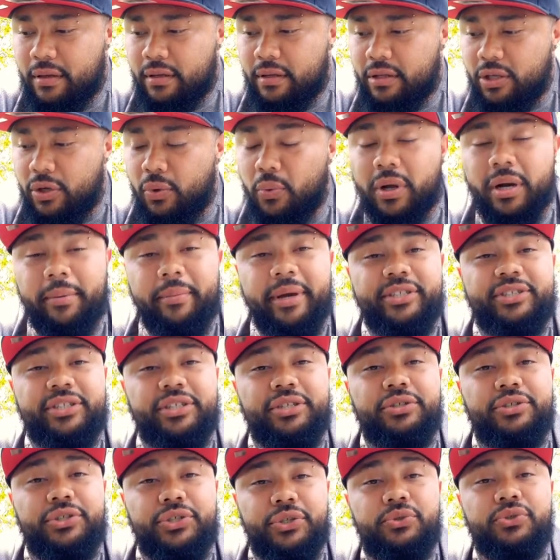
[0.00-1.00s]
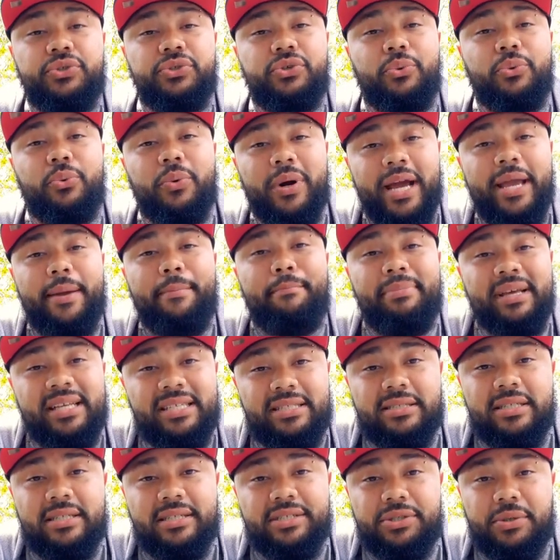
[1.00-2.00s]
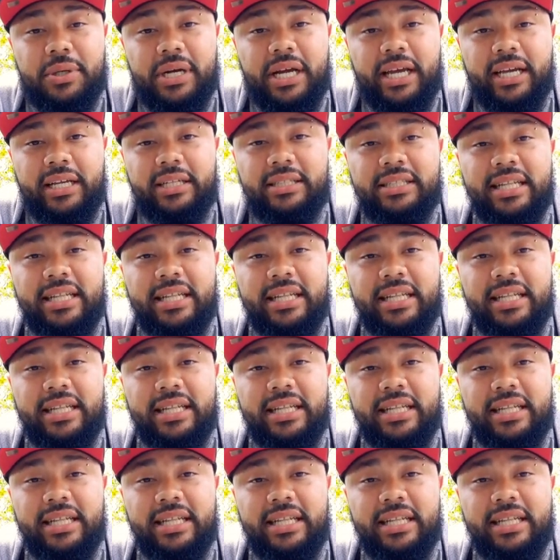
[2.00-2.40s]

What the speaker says: you want to make sure you choose the right business, right?